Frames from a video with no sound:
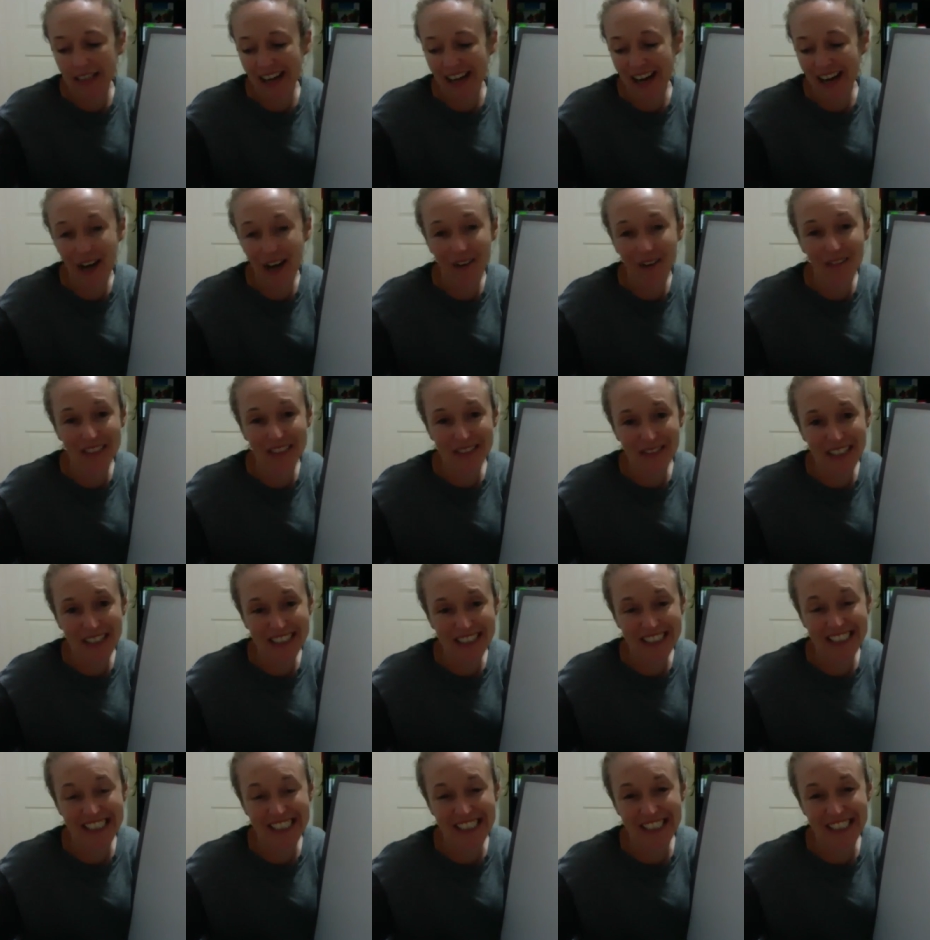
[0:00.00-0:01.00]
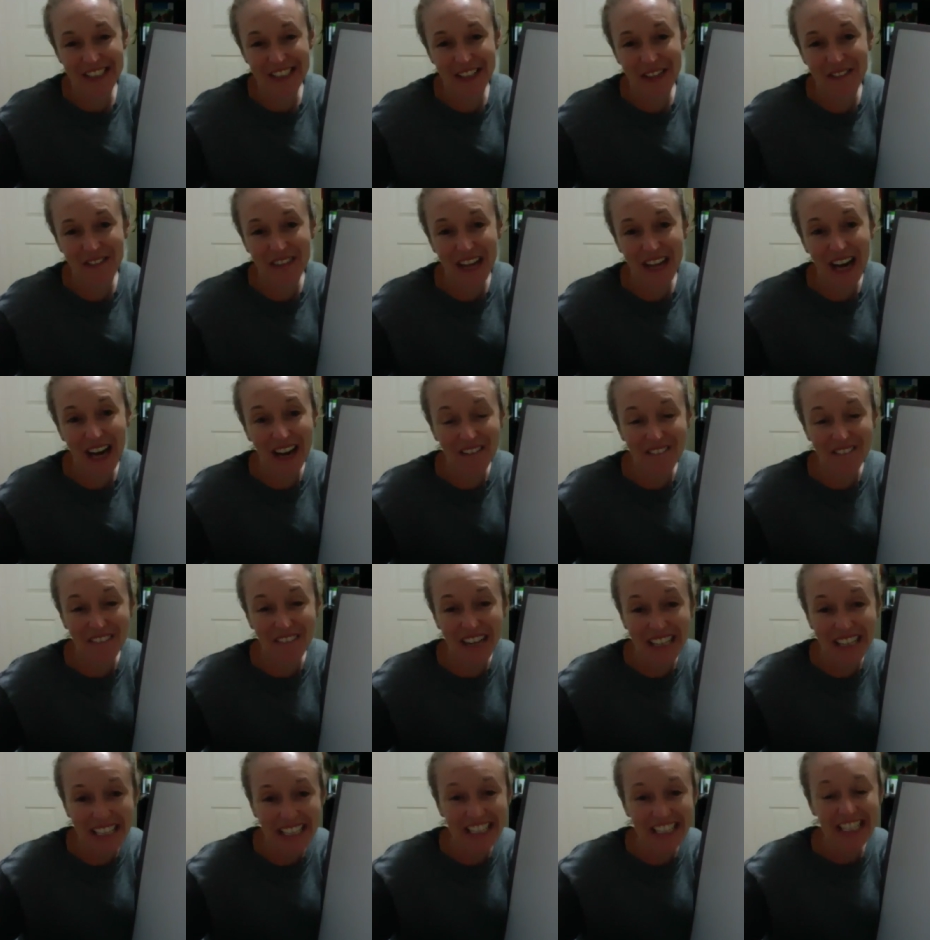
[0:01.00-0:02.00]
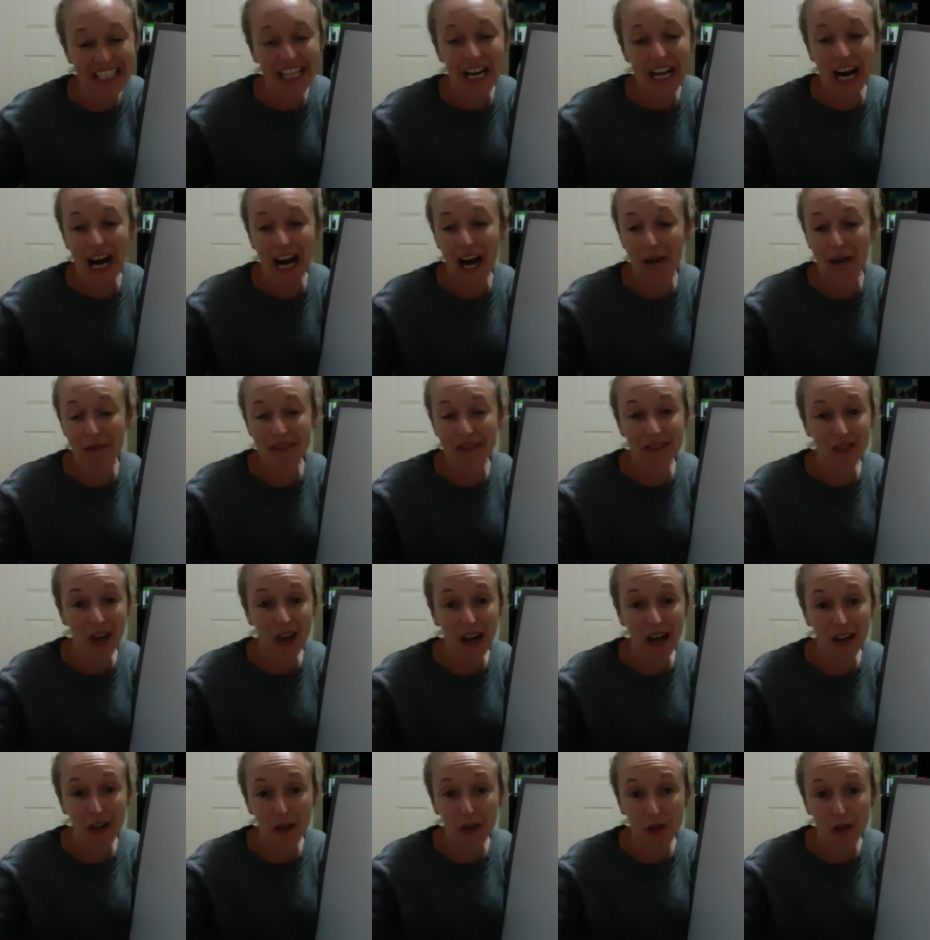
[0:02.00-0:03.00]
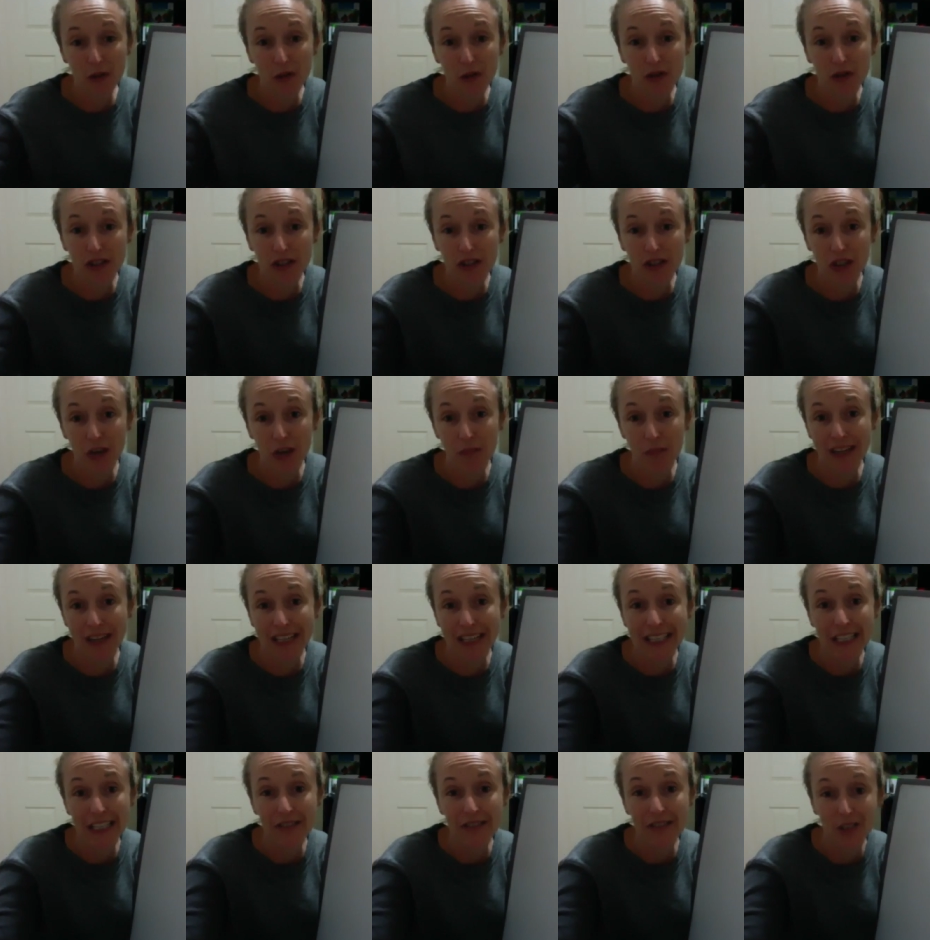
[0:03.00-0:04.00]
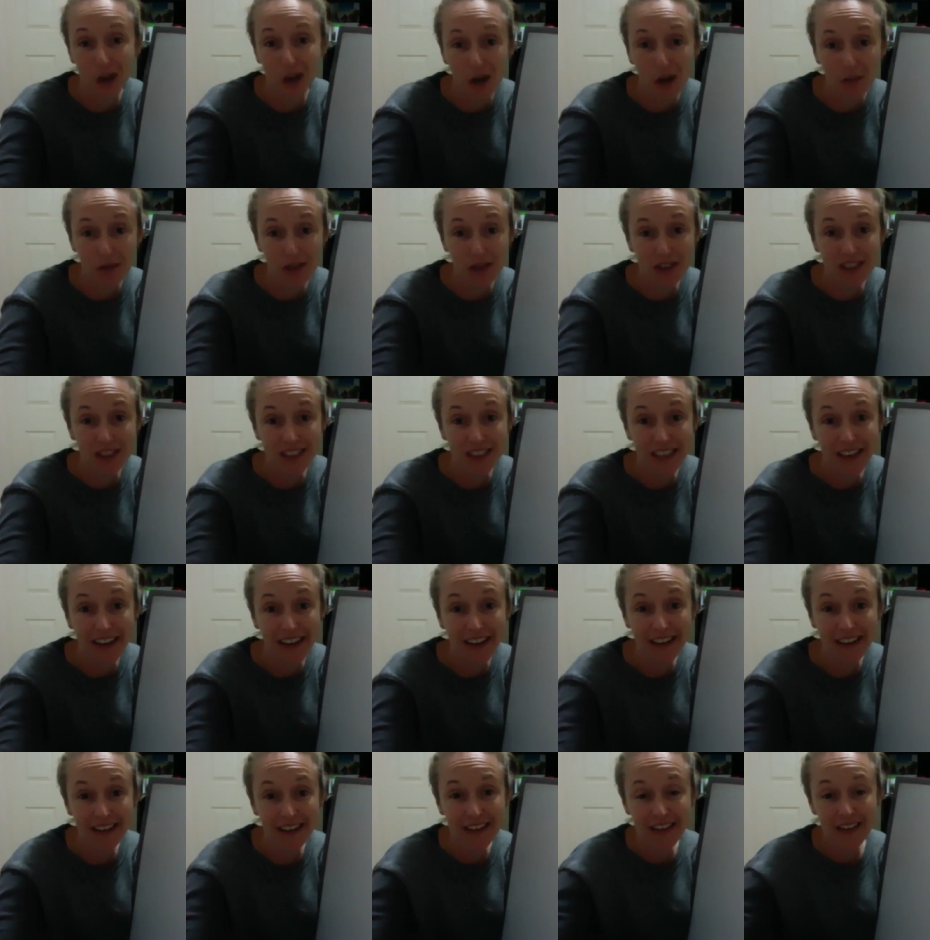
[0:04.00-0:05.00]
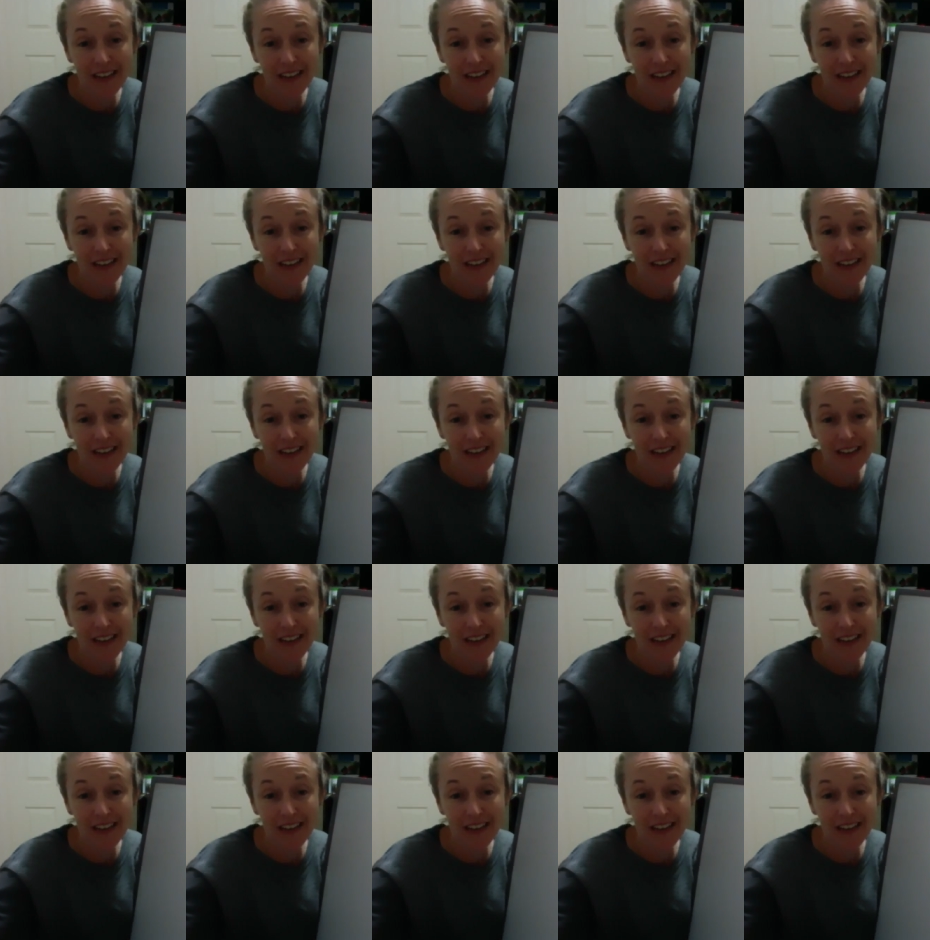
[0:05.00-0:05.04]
As much as it's not about money, it's kind of cool because, you know, money gives you options, yeah?